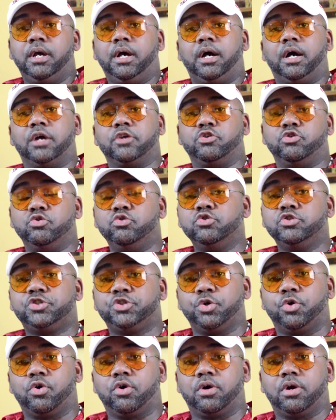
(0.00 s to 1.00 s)
uh, use
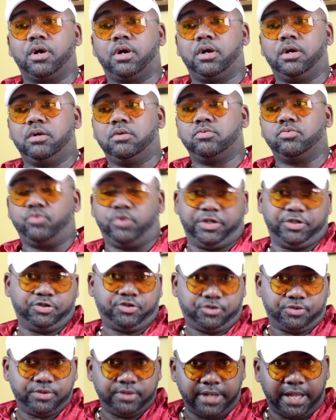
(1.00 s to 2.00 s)
your registered